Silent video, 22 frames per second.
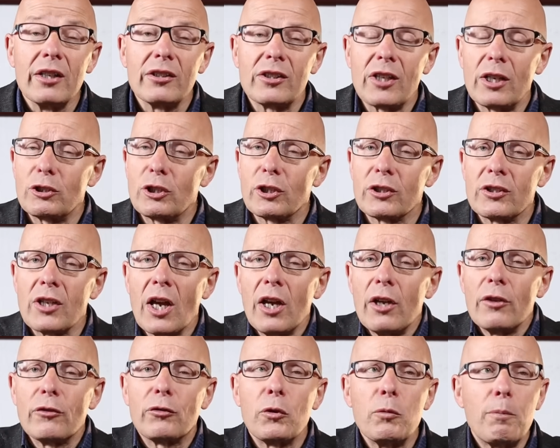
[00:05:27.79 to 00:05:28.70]
such as
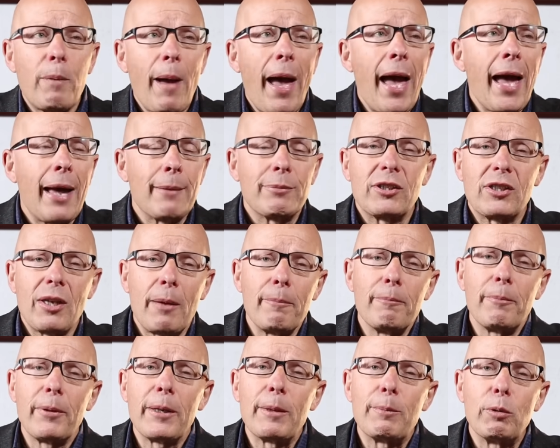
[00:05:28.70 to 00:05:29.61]
through perhaps
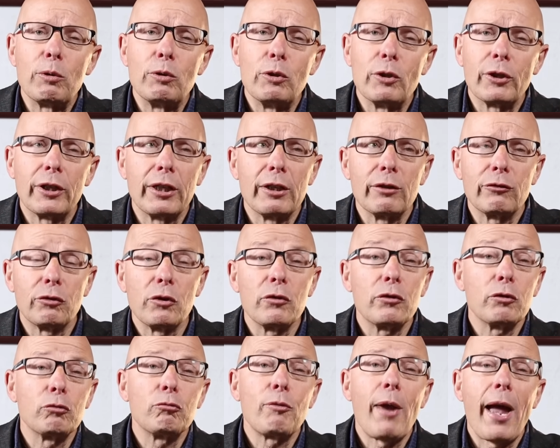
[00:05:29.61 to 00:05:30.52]
some people looking
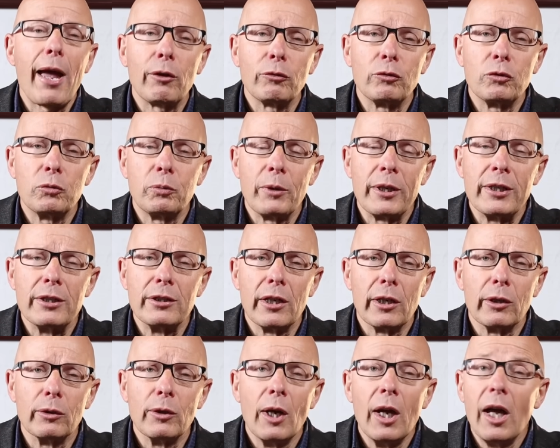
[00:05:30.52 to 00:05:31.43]
through the round
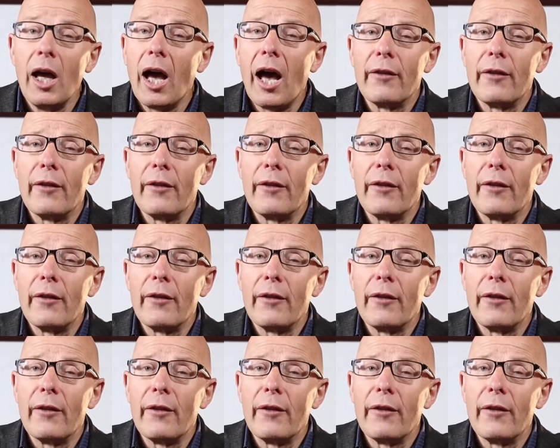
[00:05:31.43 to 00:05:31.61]
window,